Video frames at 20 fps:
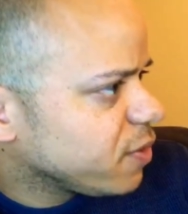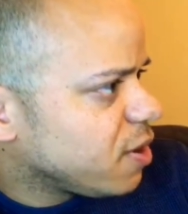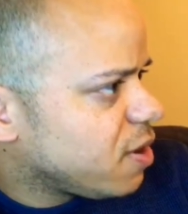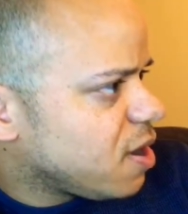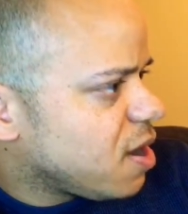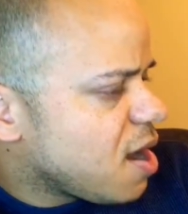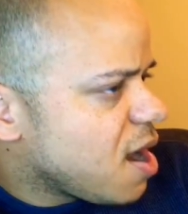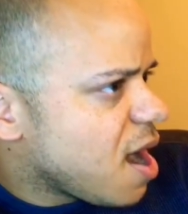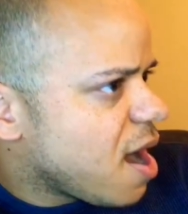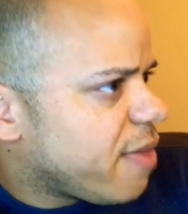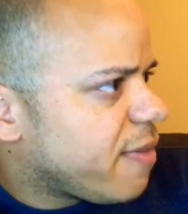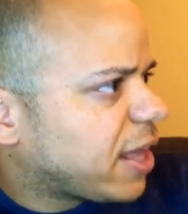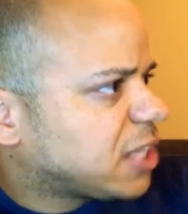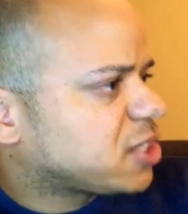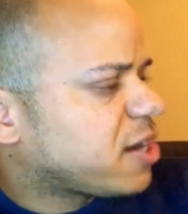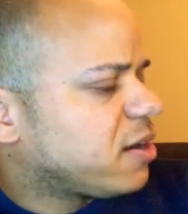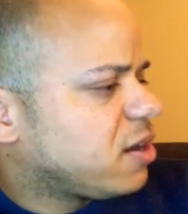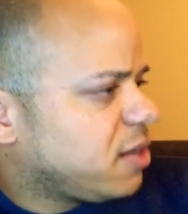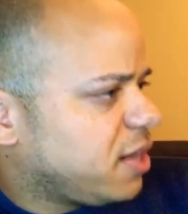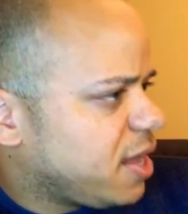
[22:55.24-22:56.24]
And that's
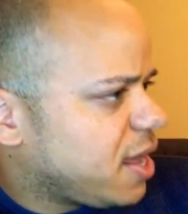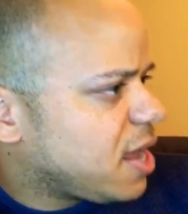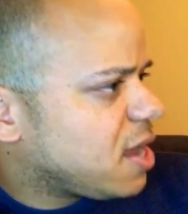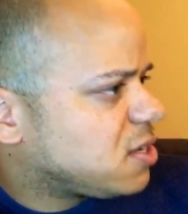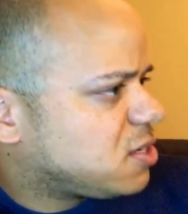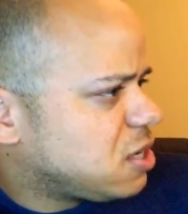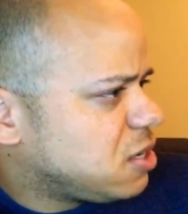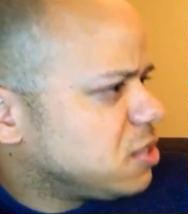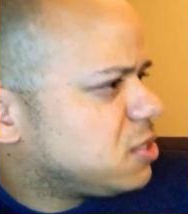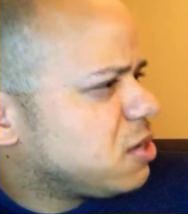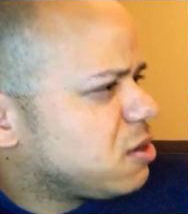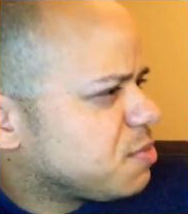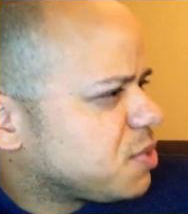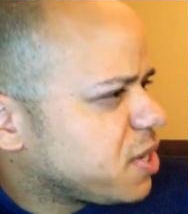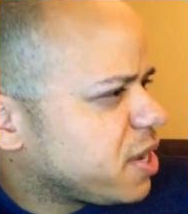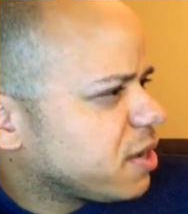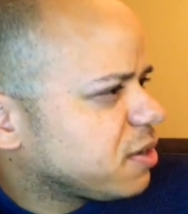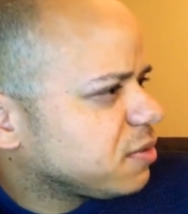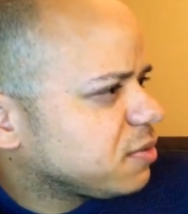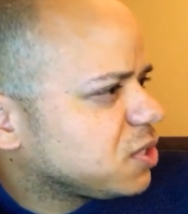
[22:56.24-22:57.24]
kind of see what I'm
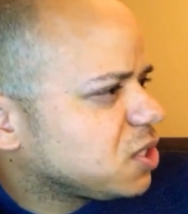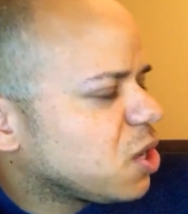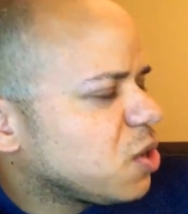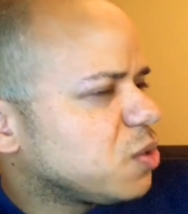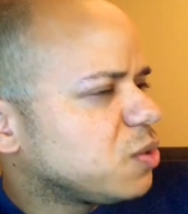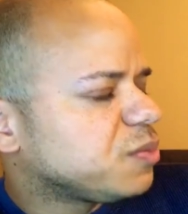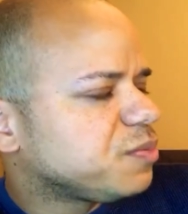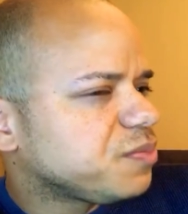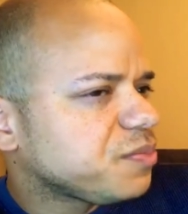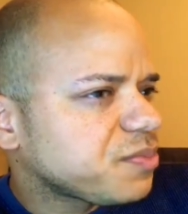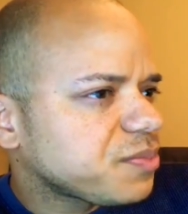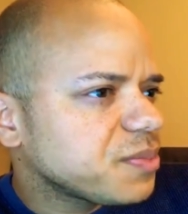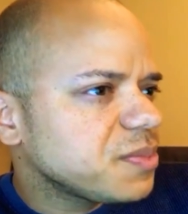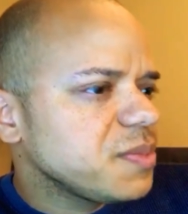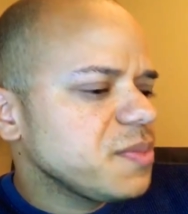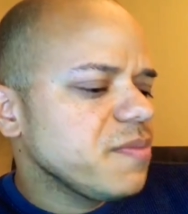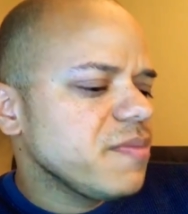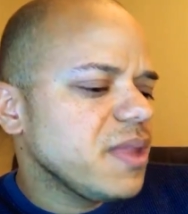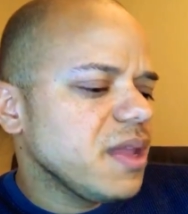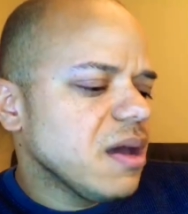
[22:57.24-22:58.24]
saying? So,
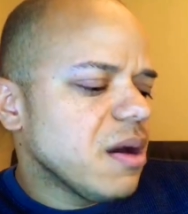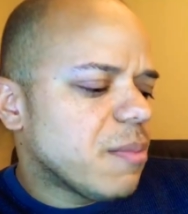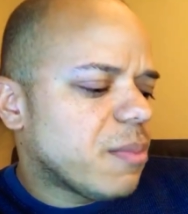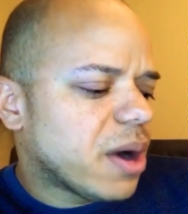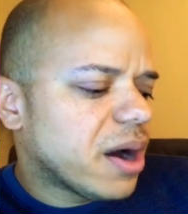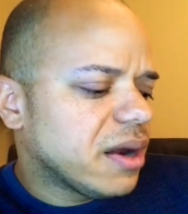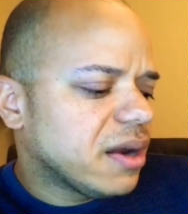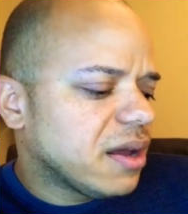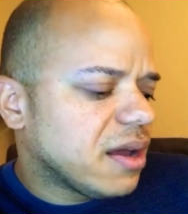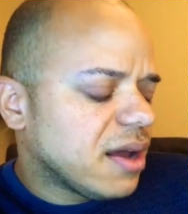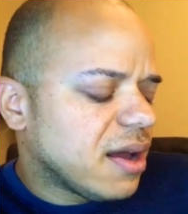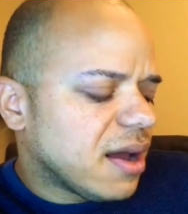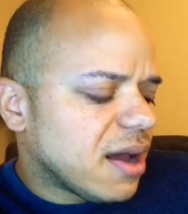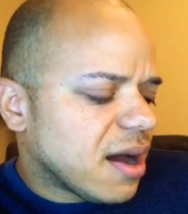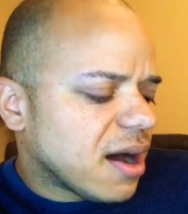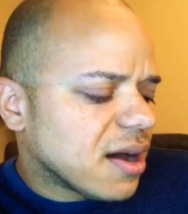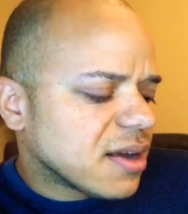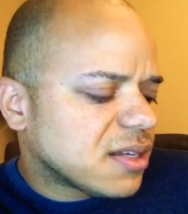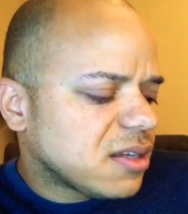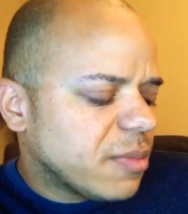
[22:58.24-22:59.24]
but
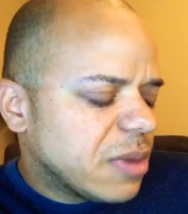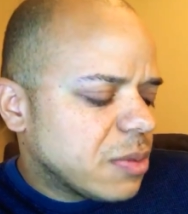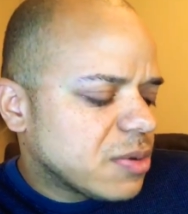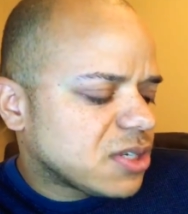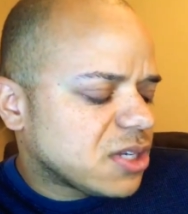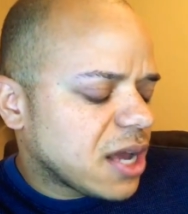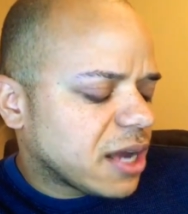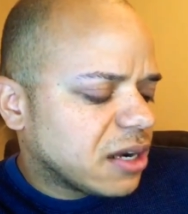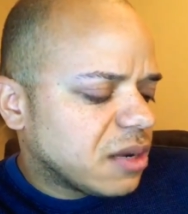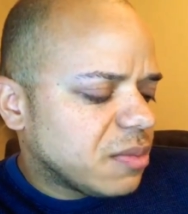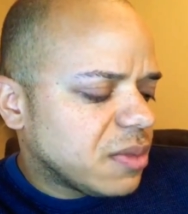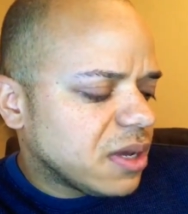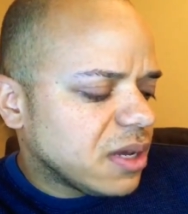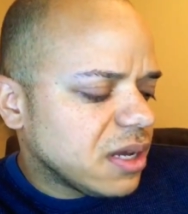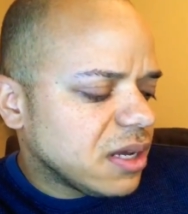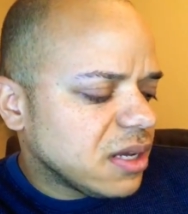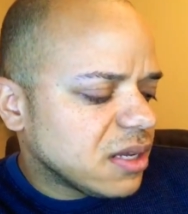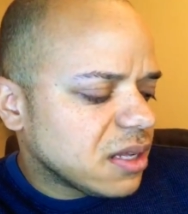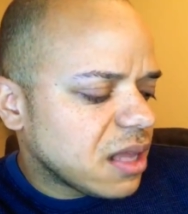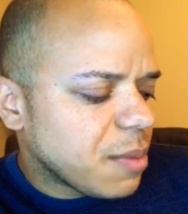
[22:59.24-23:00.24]
somebody was saying to
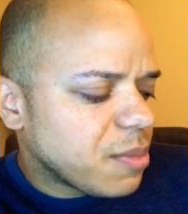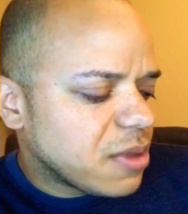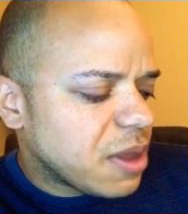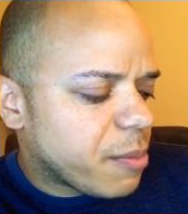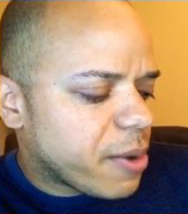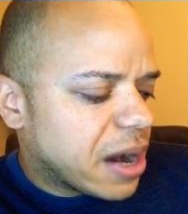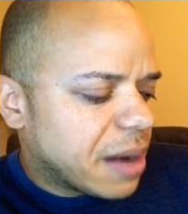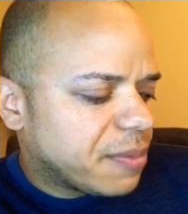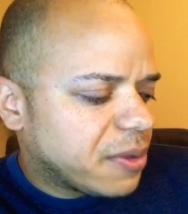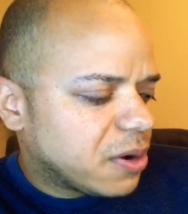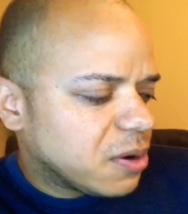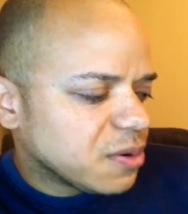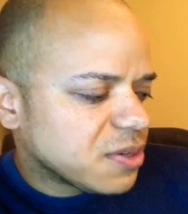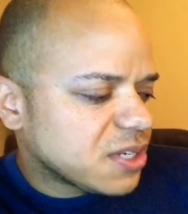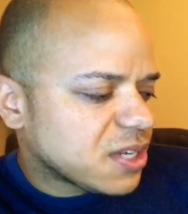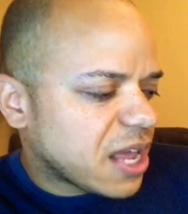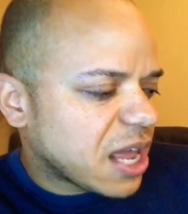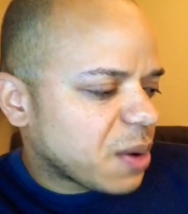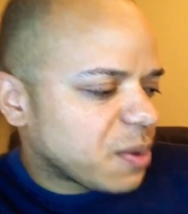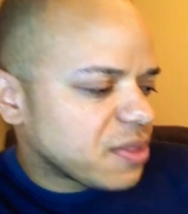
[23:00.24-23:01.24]
me, they brought up that old
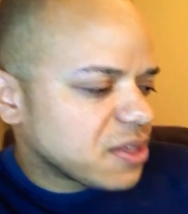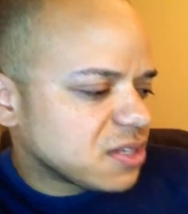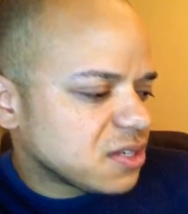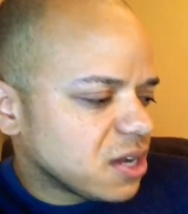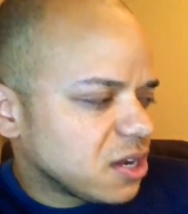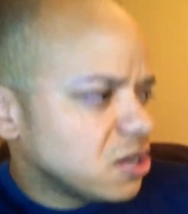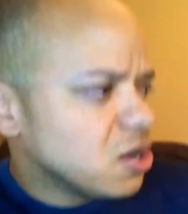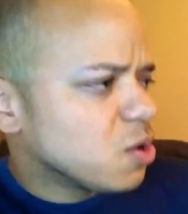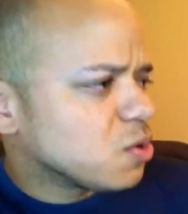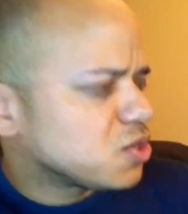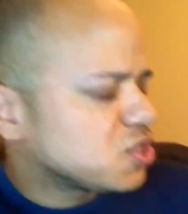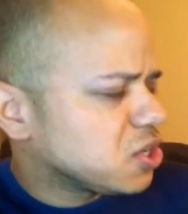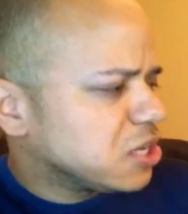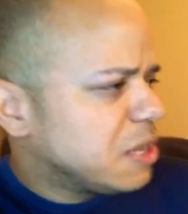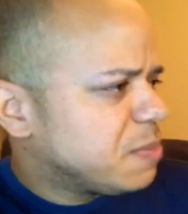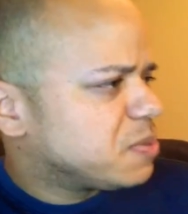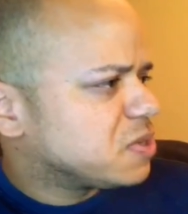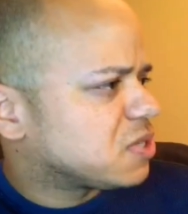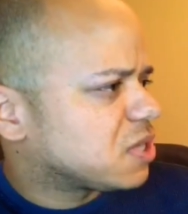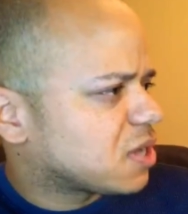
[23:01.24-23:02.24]
saying where they said,
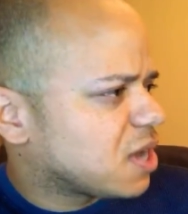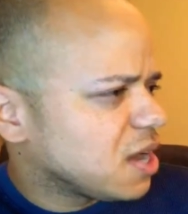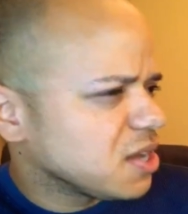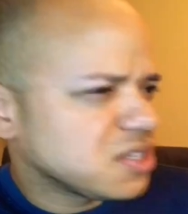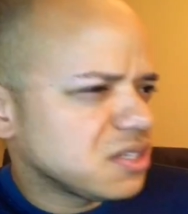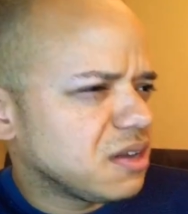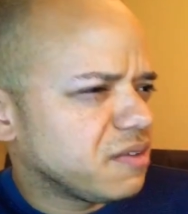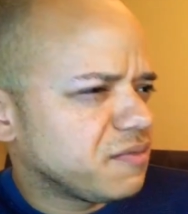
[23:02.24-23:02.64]
sleep is the cousin